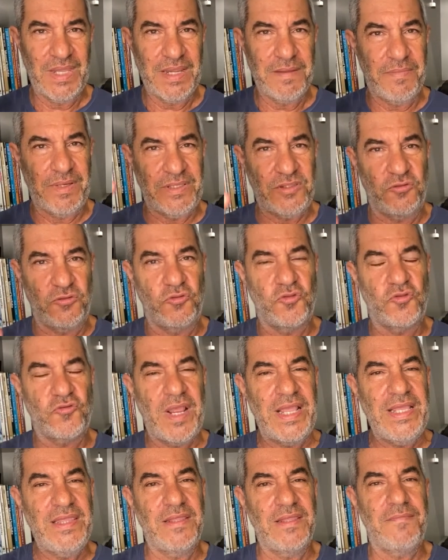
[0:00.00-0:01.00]
But to
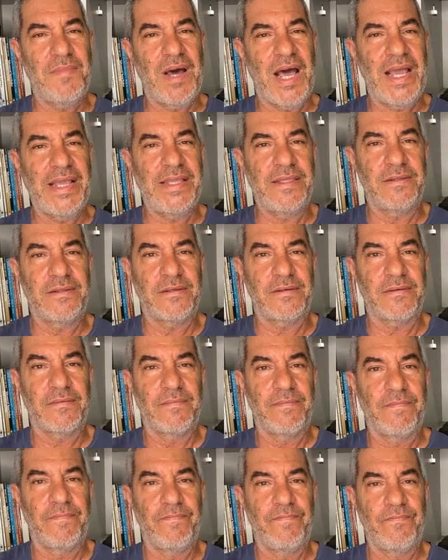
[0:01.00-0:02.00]
train the mind,
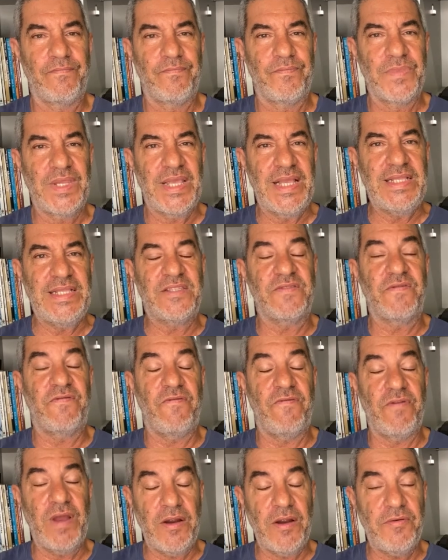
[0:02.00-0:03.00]
it's
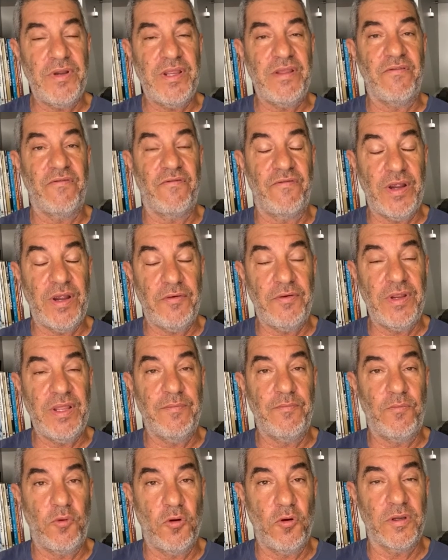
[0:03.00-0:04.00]
very, very
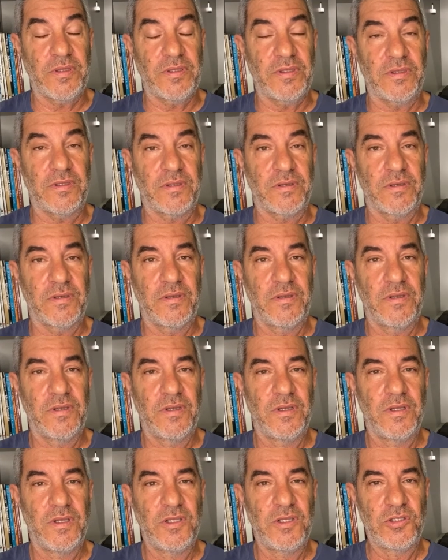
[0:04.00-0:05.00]
important
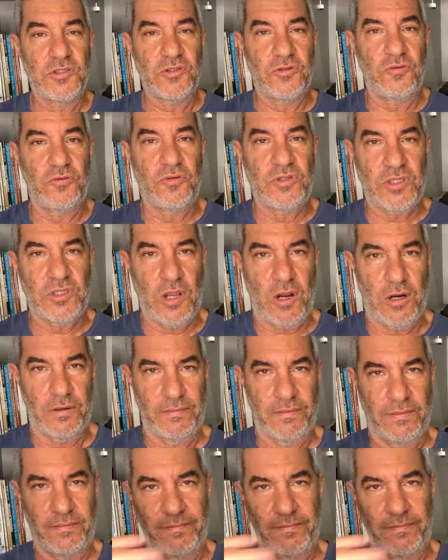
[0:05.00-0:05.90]
to start